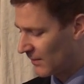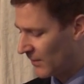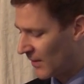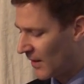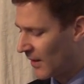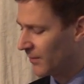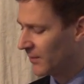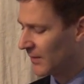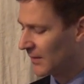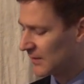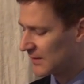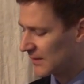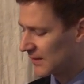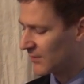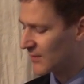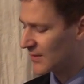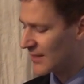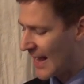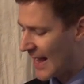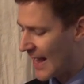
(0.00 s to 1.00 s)
Populists
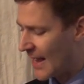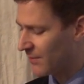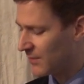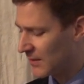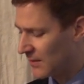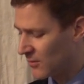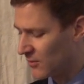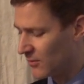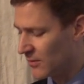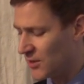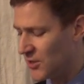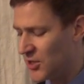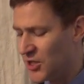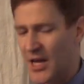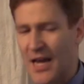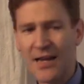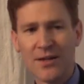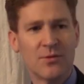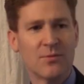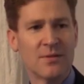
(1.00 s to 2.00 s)
have tapped into a
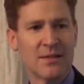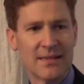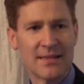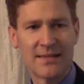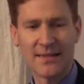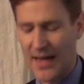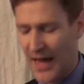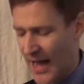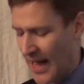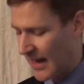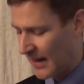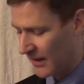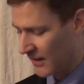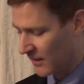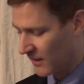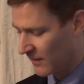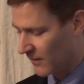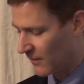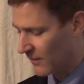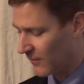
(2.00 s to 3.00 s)
genuine
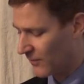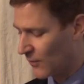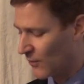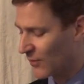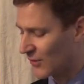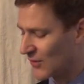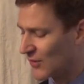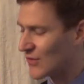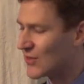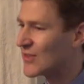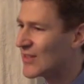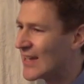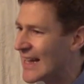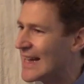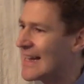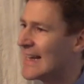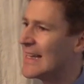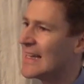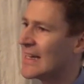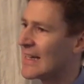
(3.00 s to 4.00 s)
desire for
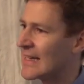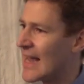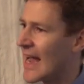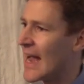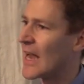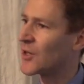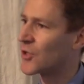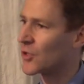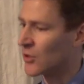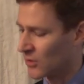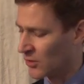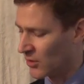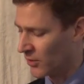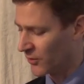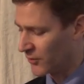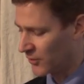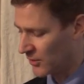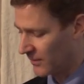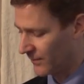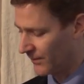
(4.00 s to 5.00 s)
sustaining national
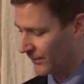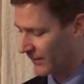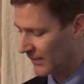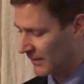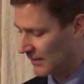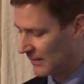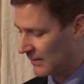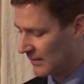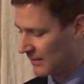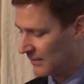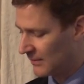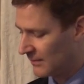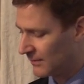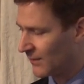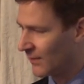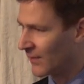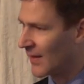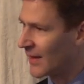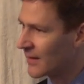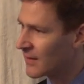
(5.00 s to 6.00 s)
culture.
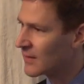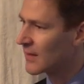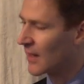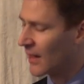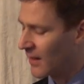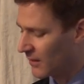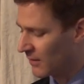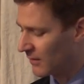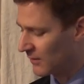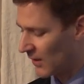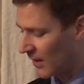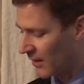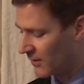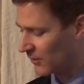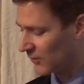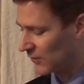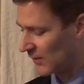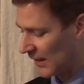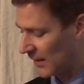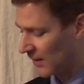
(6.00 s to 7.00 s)
That desire is
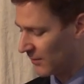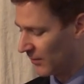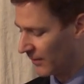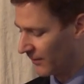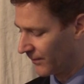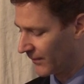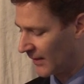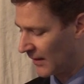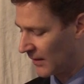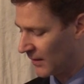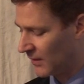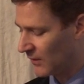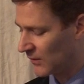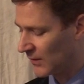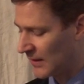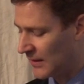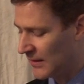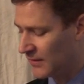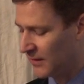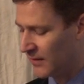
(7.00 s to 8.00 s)
understandable, and it is
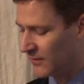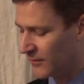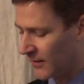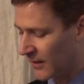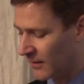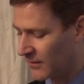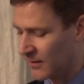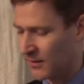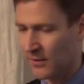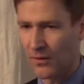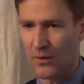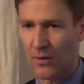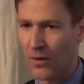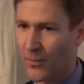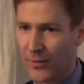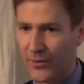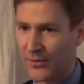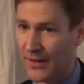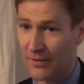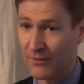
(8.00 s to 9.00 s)
keenly felt in
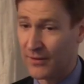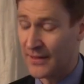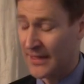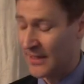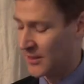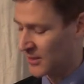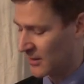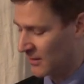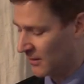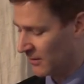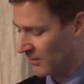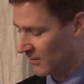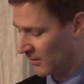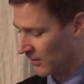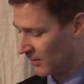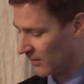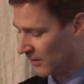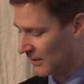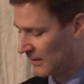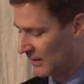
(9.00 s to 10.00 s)
almost every nation on
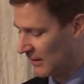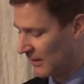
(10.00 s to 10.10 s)
earth.